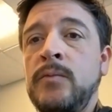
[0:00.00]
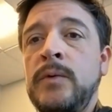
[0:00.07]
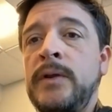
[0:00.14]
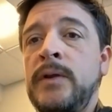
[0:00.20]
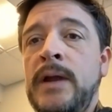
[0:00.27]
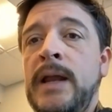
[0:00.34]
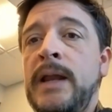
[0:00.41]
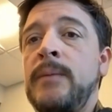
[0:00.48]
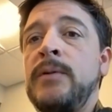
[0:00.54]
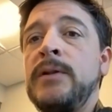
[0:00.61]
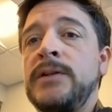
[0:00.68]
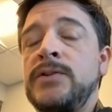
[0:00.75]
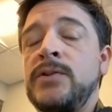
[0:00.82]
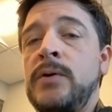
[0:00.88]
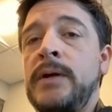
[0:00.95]
you're not able
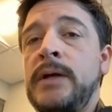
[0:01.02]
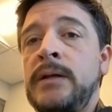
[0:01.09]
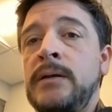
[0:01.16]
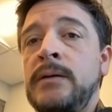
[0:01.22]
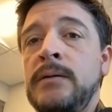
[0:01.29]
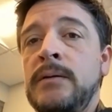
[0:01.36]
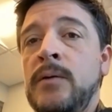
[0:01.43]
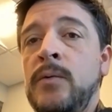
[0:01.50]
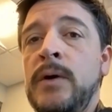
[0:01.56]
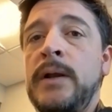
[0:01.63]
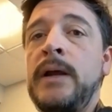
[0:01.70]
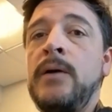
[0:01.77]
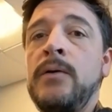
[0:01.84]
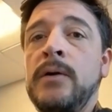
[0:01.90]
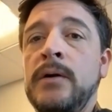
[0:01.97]
to join a 1
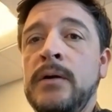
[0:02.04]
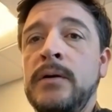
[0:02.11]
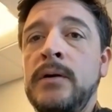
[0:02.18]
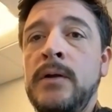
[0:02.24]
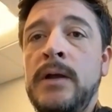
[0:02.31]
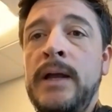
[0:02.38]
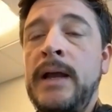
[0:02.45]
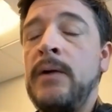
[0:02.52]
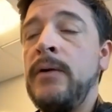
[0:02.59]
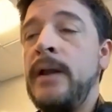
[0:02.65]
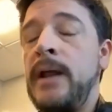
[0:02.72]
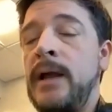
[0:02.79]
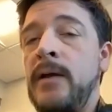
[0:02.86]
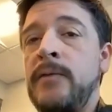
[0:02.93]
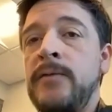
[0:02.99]
hour, hour and a
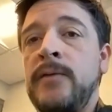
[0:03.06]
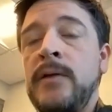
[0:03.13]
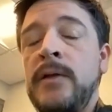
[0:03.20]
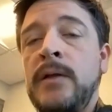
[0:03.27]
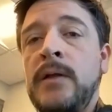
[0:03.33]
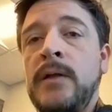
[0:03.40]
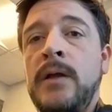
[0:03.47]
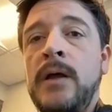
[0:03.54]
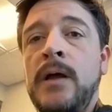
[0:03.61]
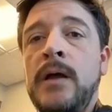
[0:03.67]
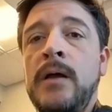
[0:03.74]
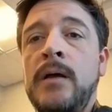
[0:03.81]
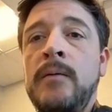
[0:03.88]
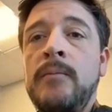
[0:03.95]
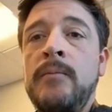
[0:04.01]
half
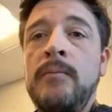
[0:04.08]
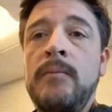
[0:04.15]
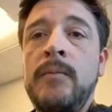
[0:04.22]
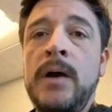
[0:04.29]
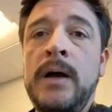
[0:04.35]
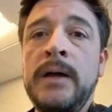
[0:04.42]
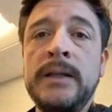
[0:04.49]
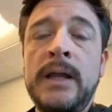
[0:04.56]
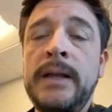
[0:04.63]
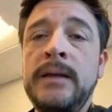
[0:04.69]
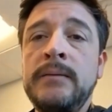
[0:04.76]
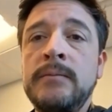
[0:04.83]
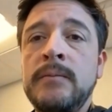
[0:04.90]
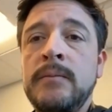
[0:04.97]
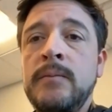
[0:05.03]

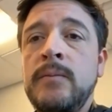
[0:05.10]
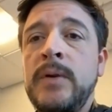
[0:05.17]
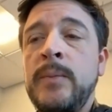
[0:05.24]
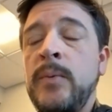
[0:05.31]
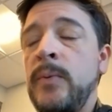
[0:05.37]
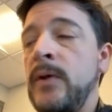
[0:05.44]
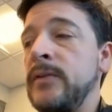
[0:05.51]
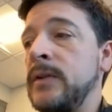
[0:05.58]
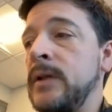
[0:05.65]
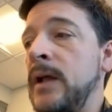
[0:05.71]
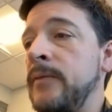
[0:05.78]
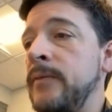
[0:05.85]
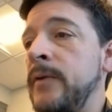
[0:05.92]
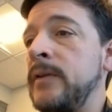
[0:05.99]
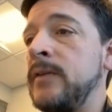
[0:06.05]
online pre-proposal
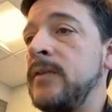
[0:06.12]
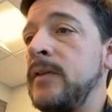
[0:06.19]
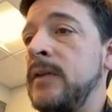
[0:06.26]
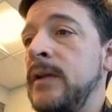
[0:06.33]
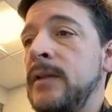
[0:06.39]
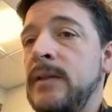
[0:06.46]
conference,